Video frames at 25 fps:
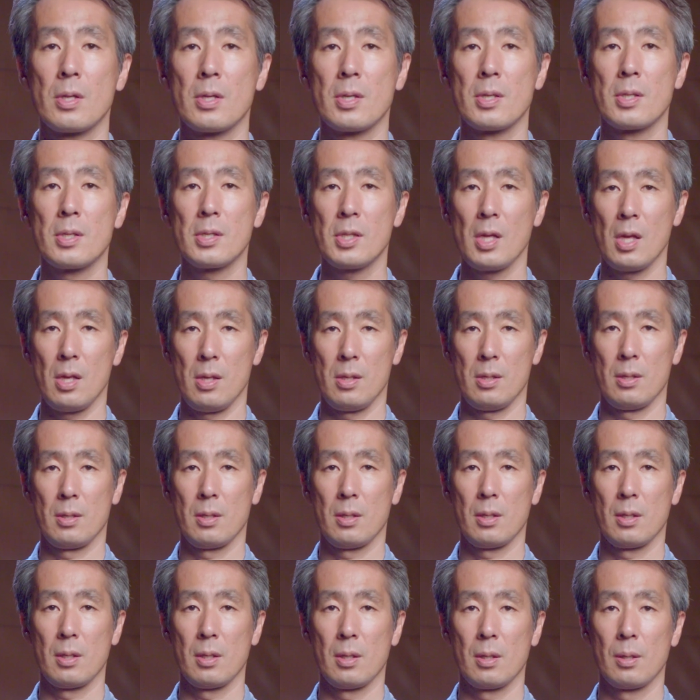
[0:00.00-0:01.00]
C.
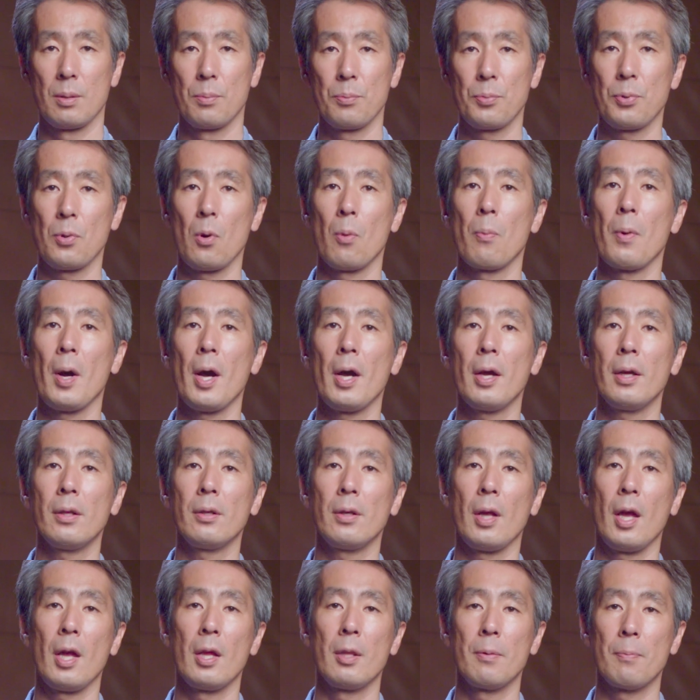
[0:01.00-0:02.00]
Provide
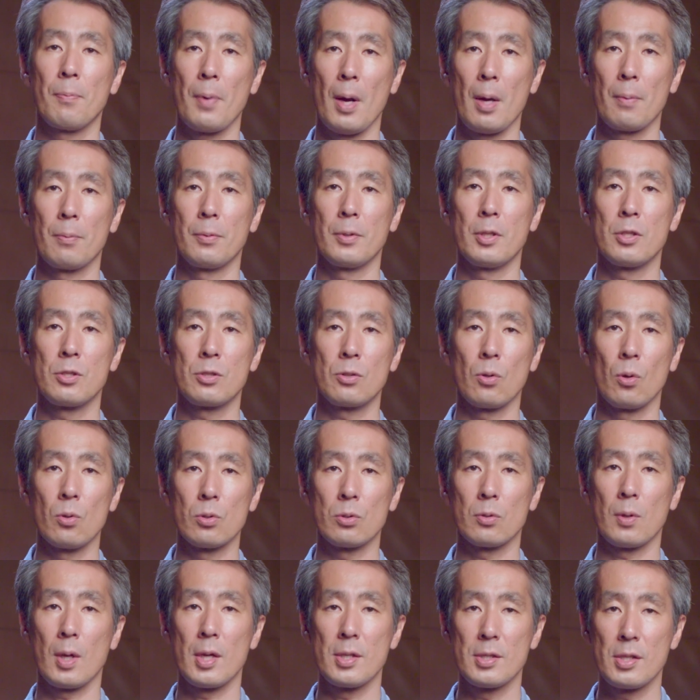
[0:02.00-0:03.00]
and publish
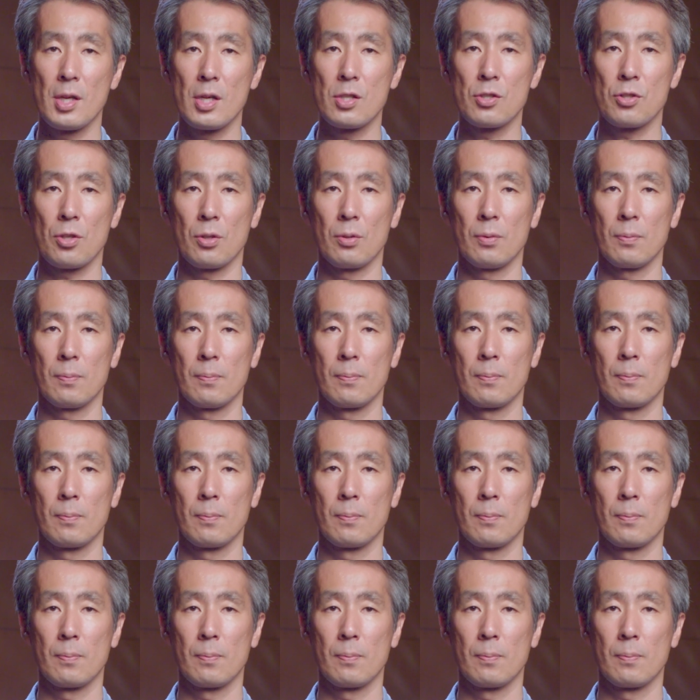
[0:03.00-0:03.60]
authorization.